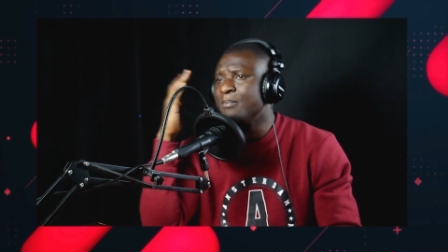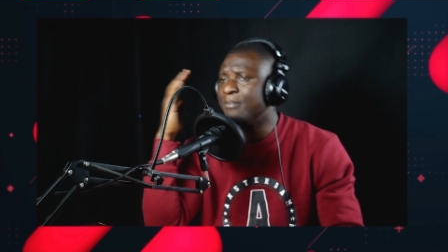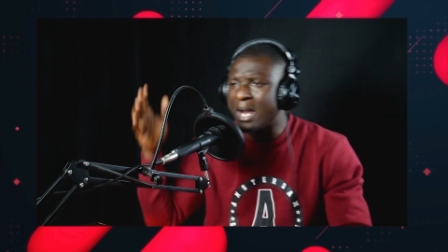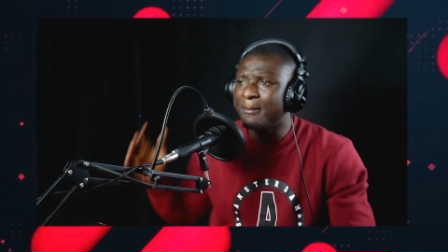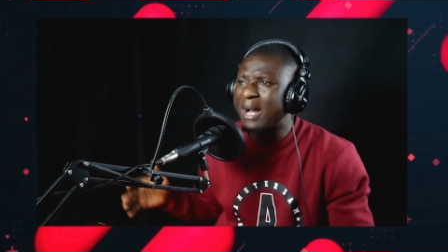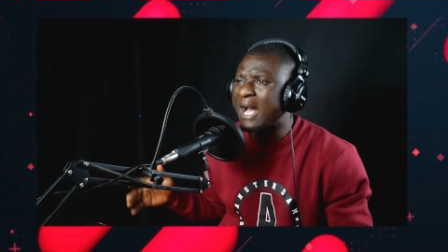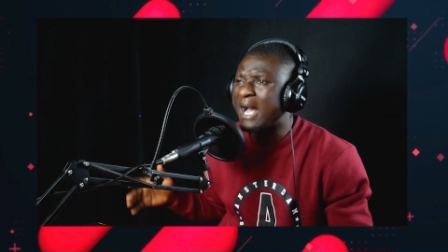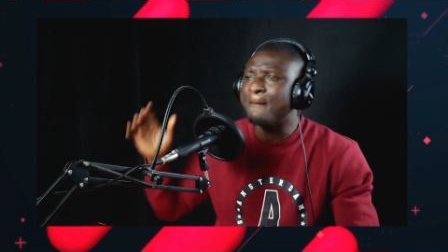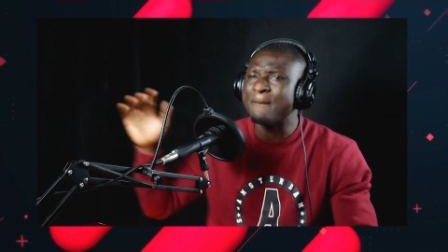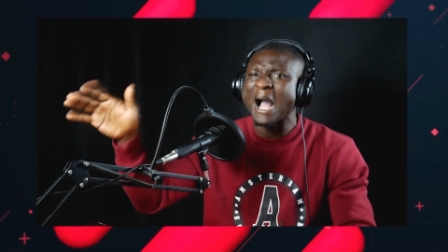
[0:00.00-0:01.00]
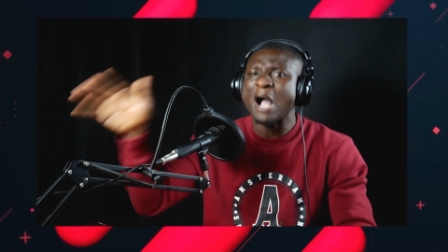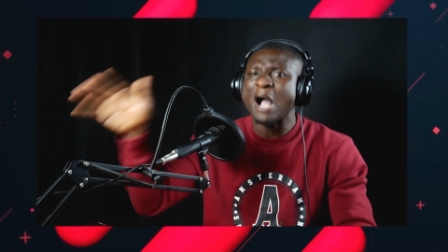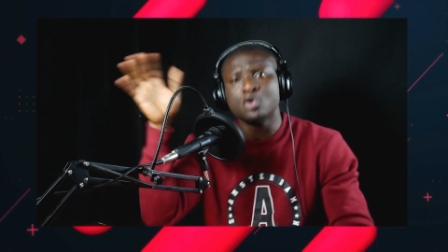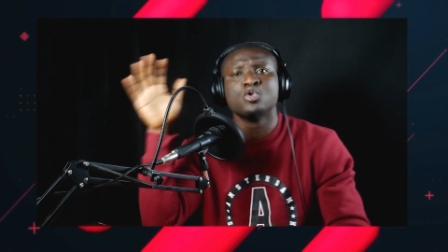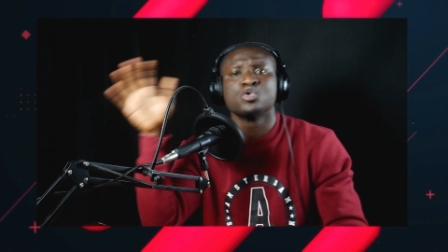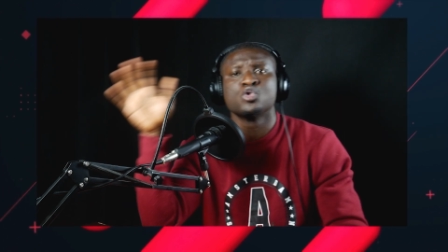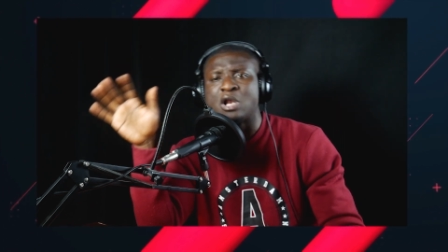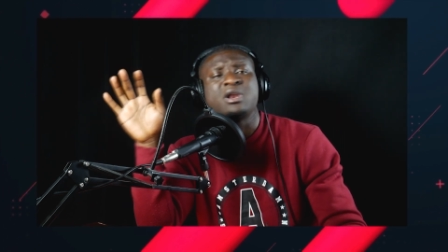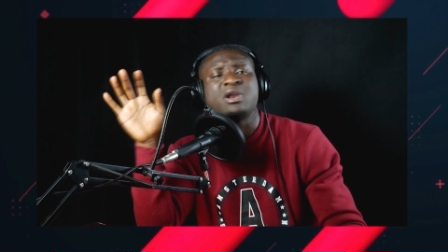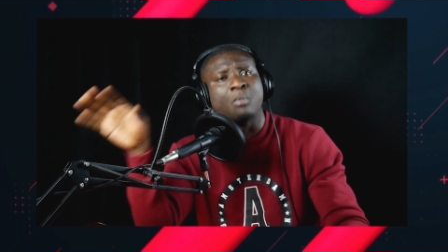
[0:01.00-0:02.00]
be ma mba guno so
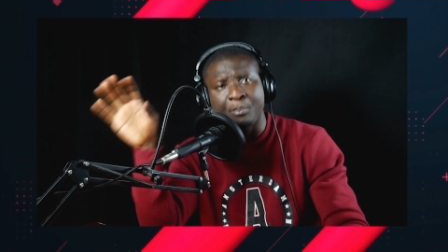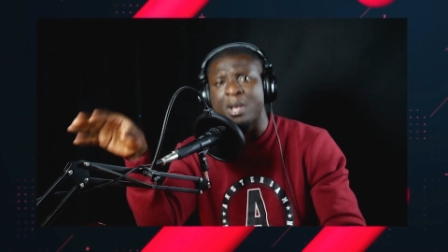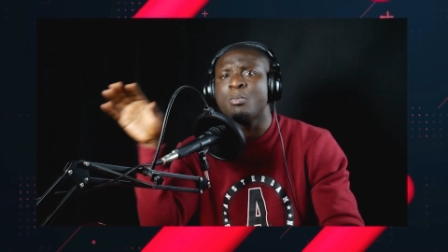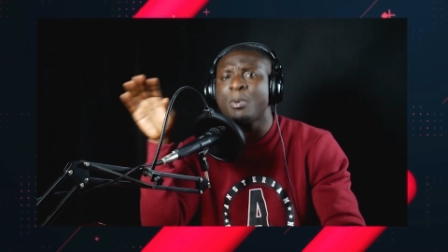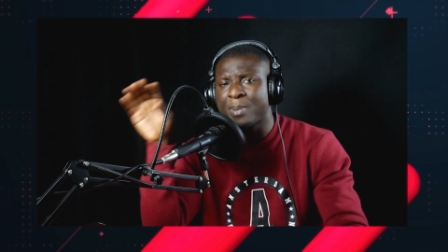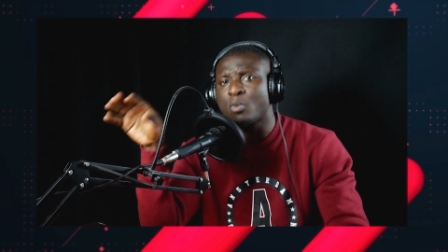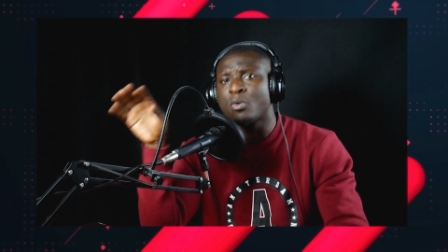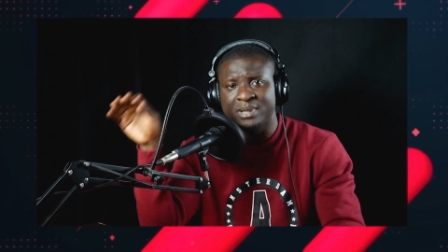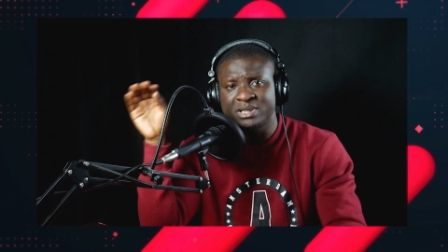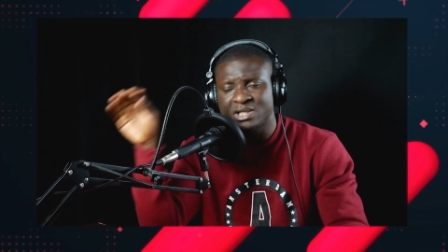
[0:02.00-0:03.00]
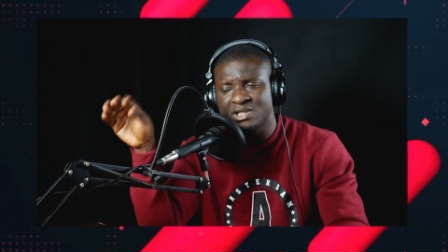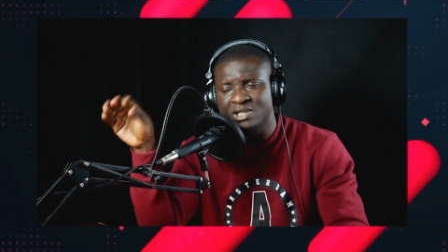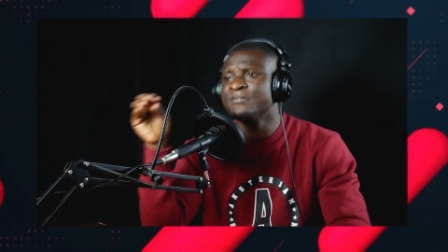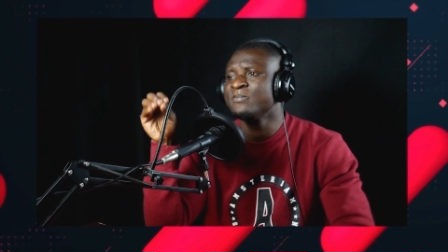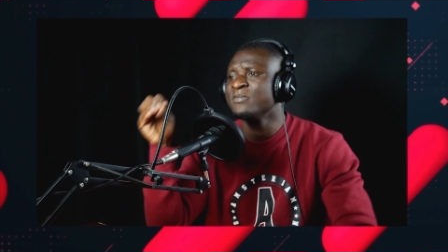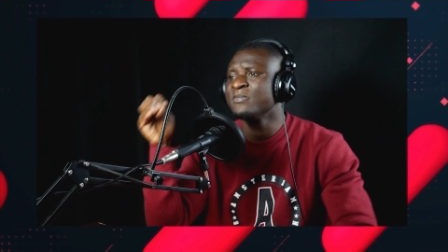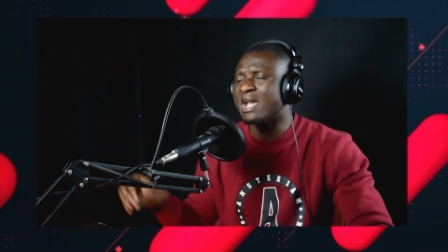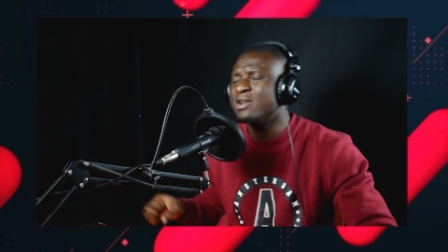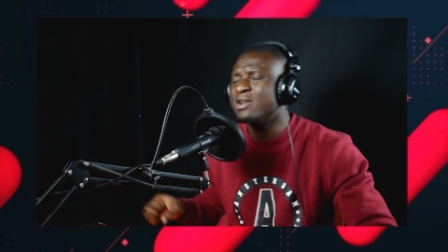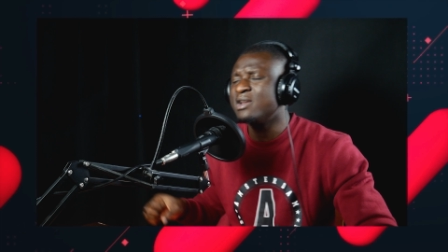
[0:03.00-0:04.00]
na no na mo pe mo pe competition
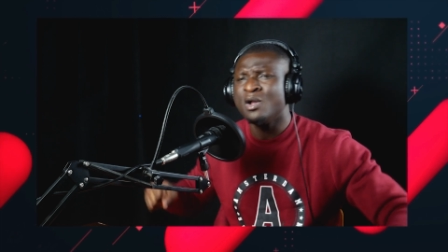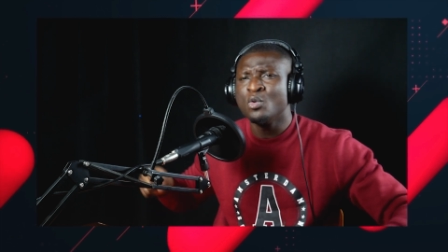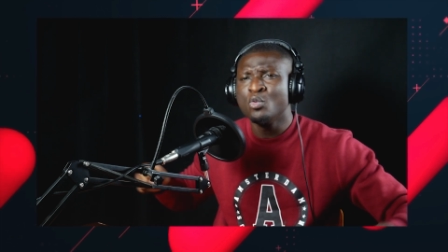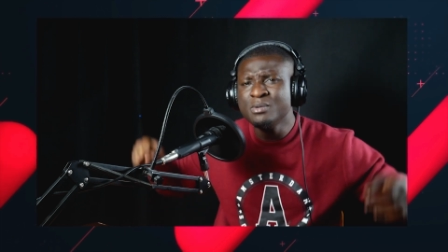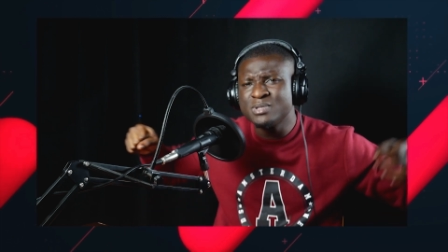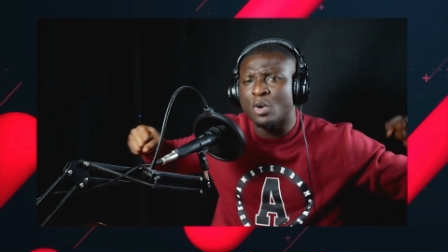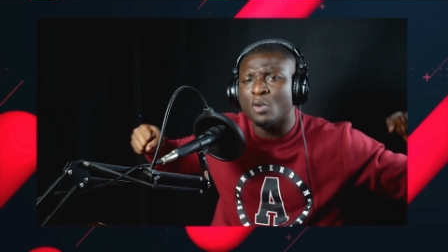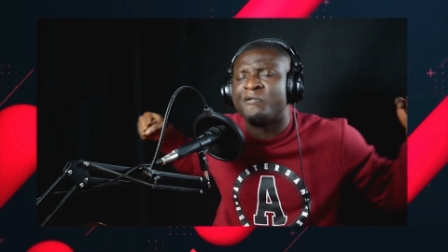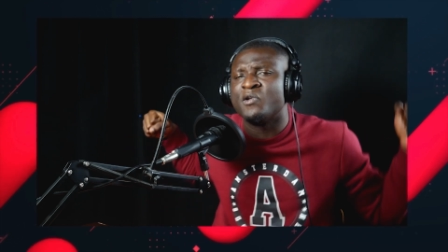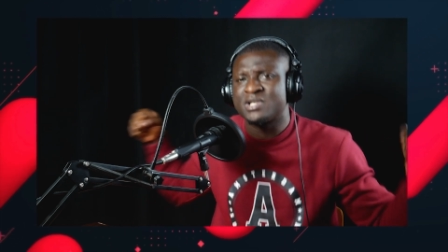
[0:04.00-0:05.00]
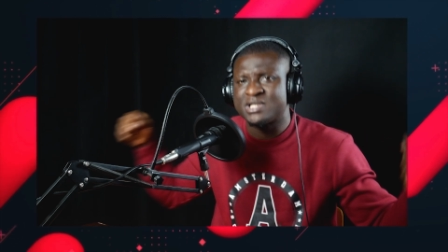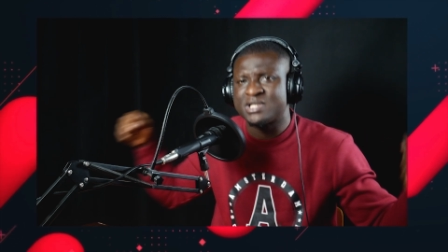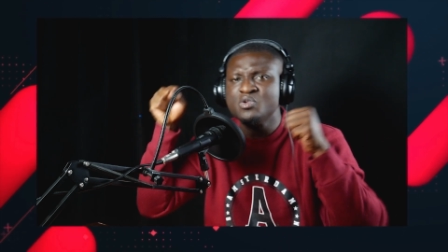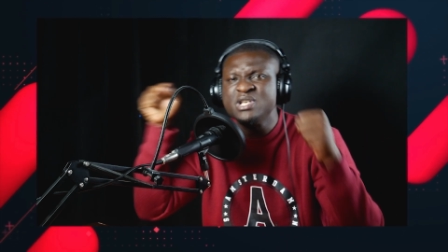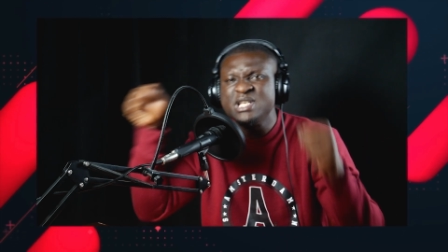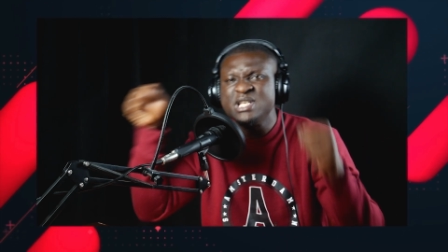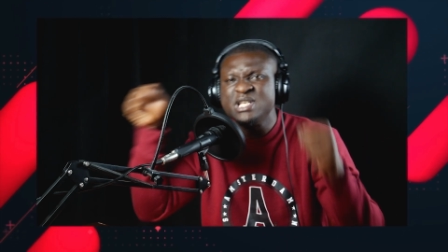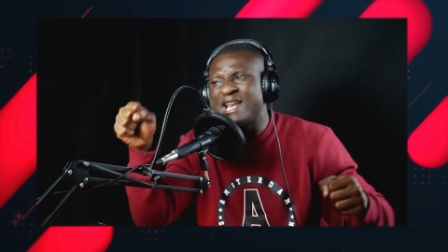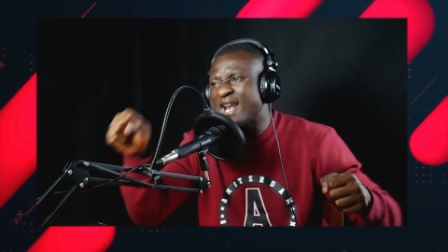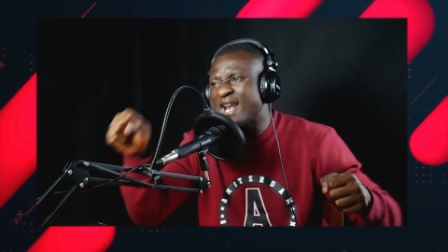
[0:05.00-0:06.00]
de ene de unum se wo force na
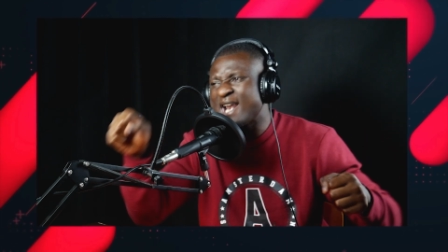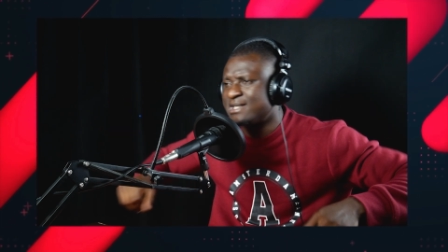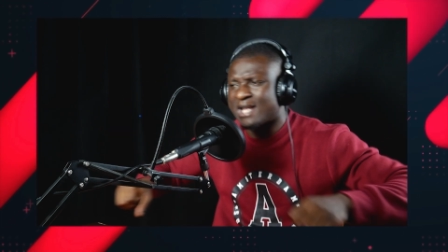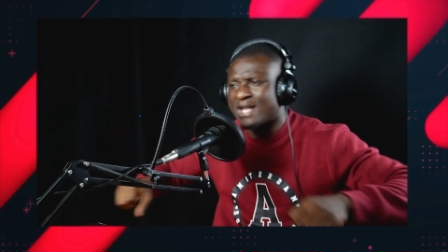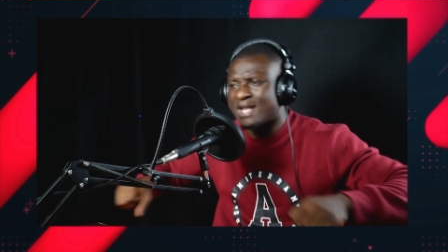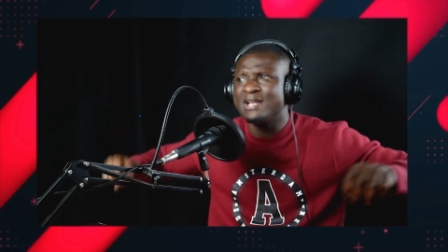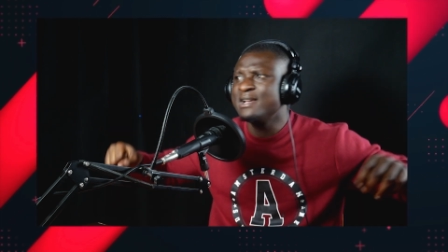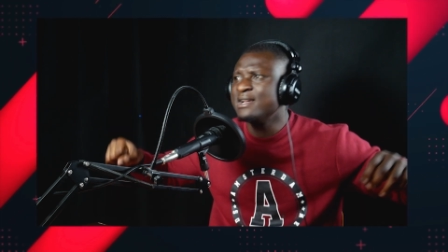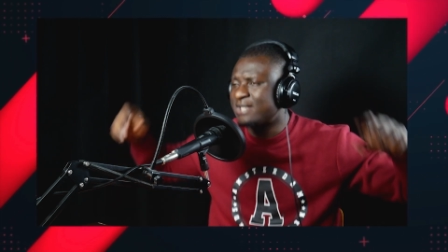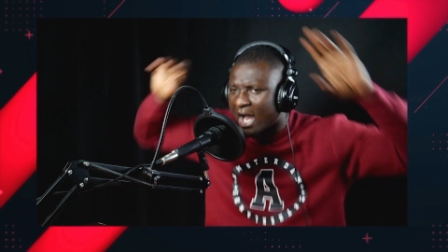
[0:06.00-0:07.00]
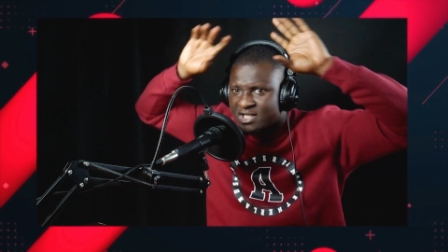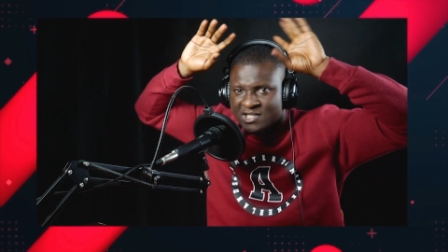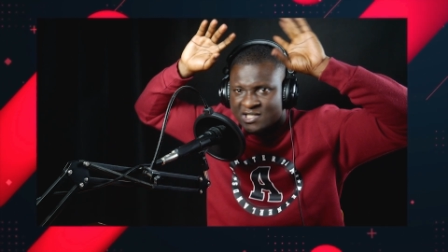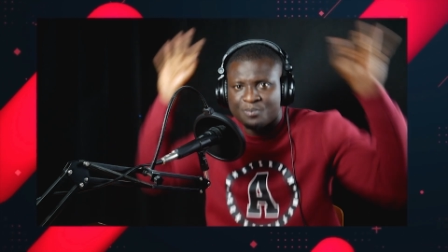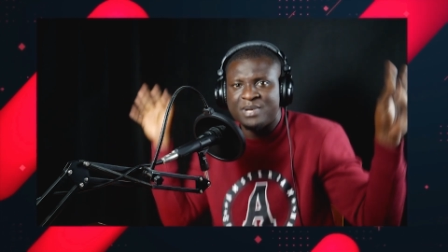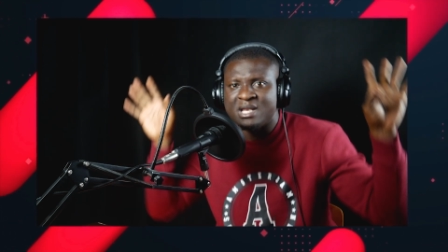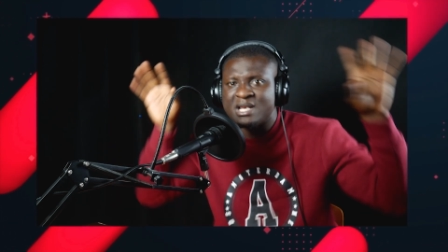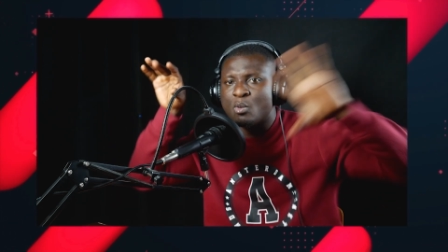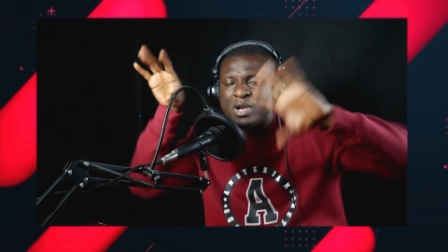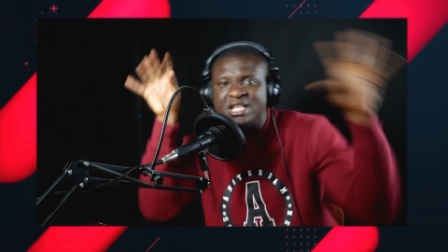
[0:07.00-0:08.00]
unyaaye na it say ase title
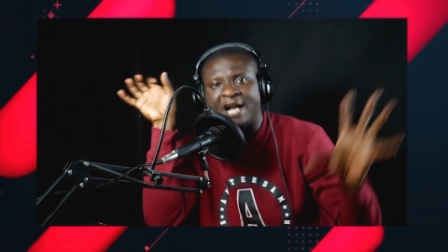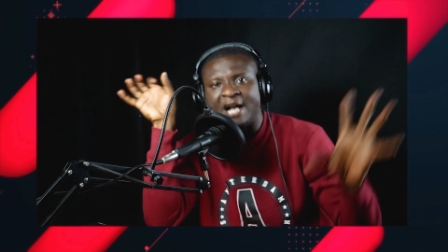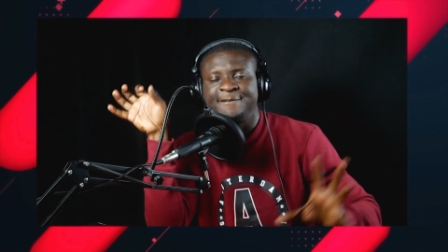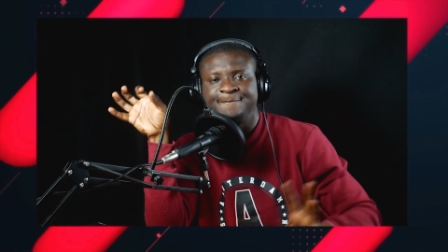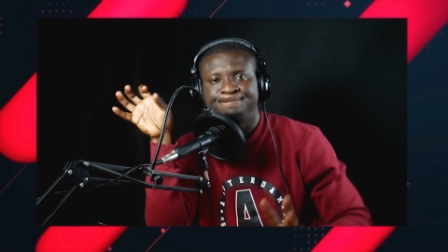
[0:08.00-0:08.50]
bi na wenya